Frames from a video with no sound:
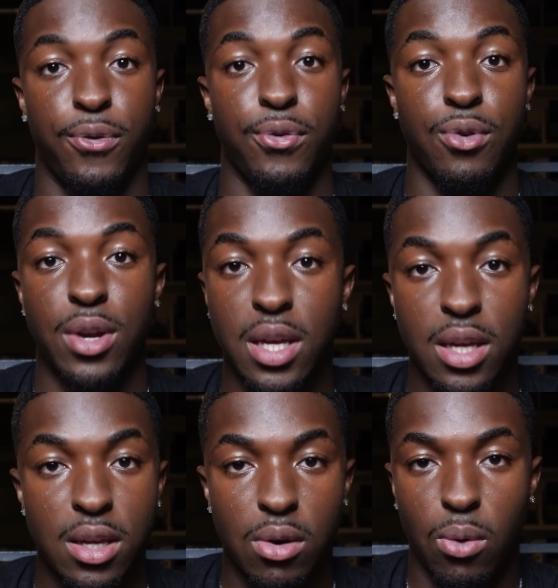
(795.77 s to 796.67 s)

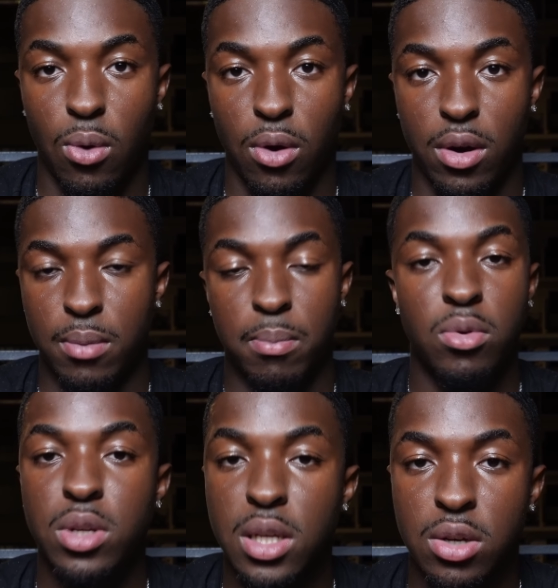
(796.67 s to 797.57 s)
free or
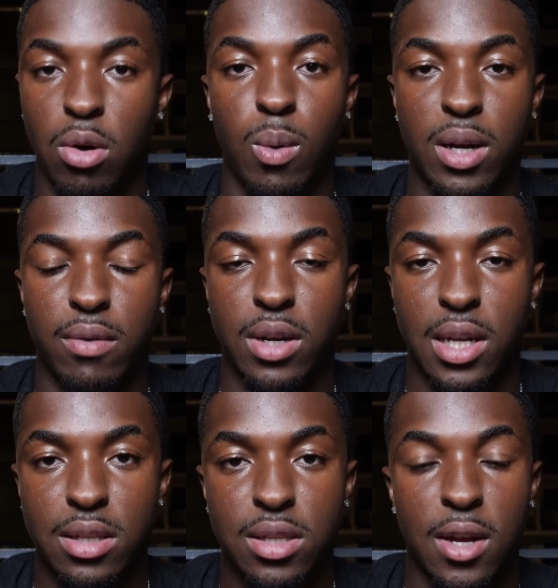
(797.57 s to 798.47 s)
money or whatever it
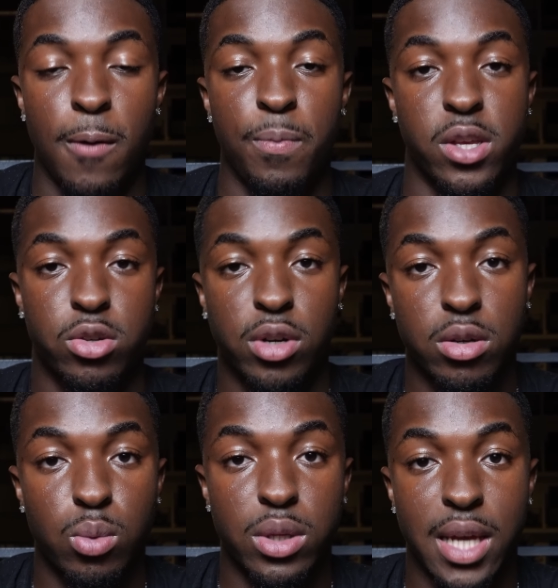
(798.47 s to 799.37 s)
is, the
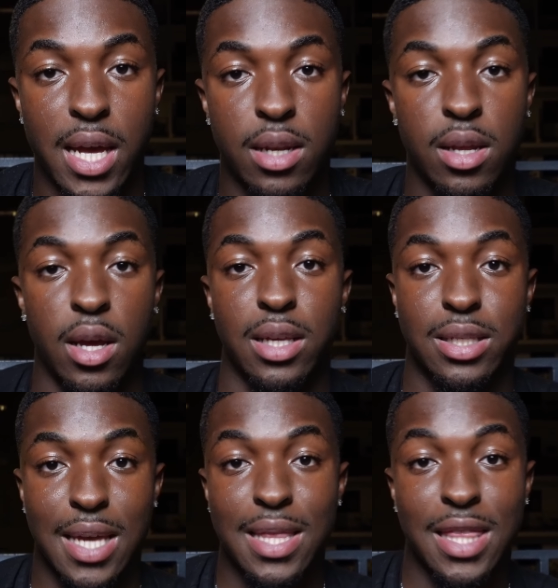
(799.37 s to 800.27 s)
trigger would then
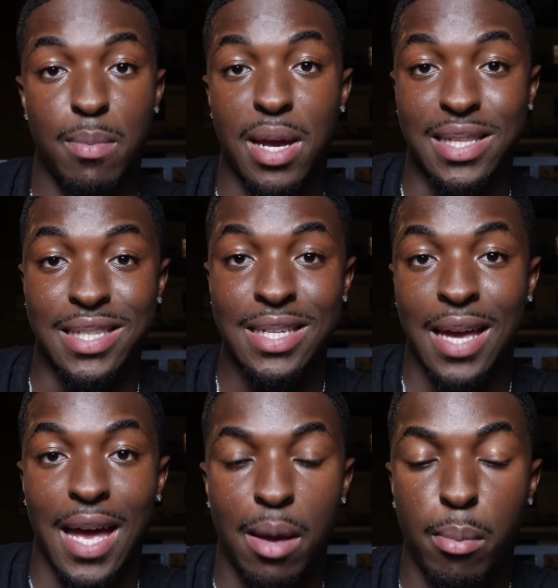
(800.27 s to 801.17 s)
send them a
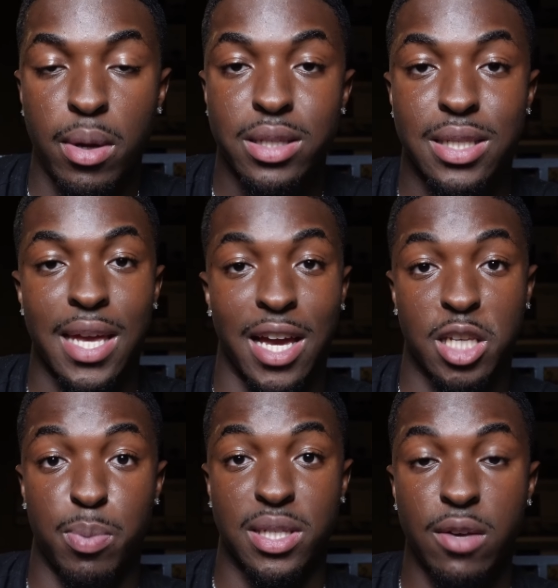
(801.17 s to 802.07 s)
DM saying a
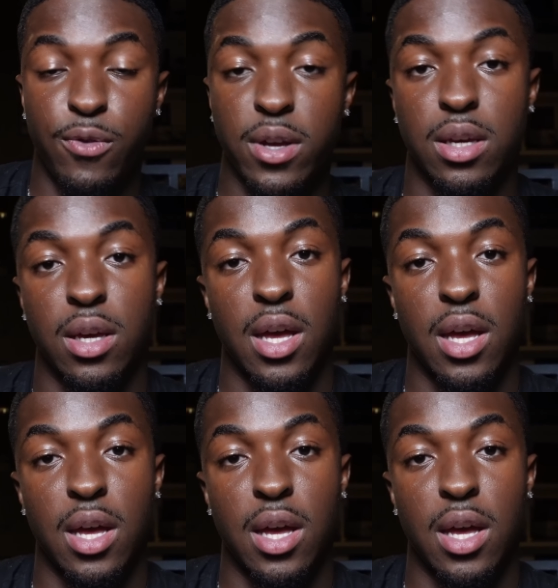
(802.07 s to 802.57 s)
specific